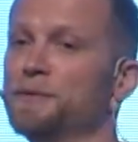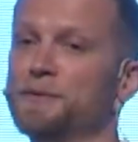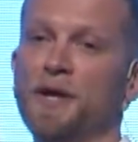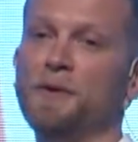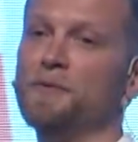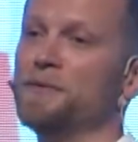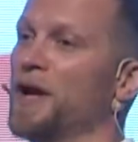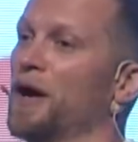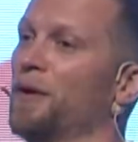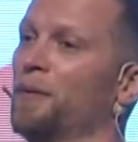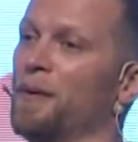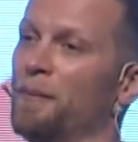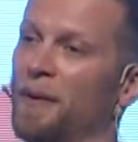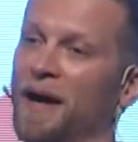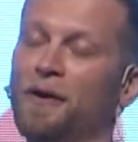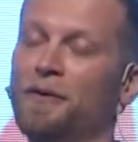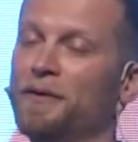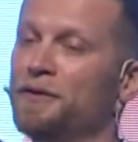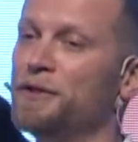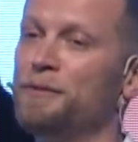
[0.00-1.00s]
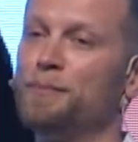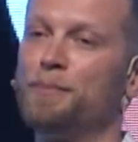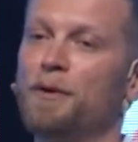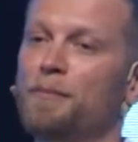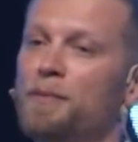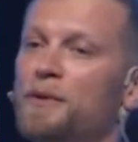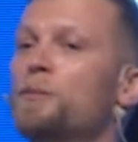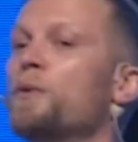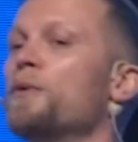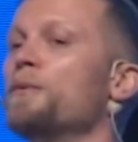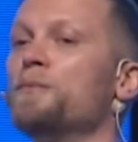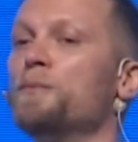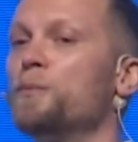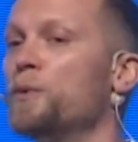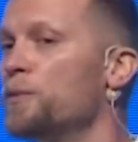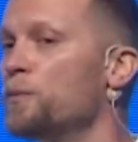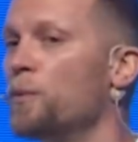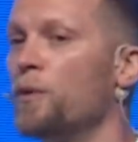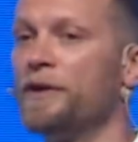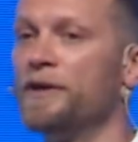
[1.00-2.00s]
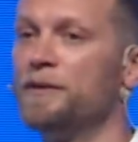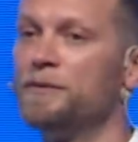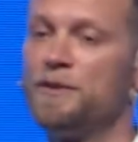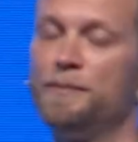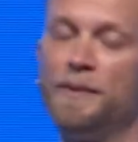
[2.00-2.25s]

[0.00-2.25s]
don't know about, and you probably wouldn't want it to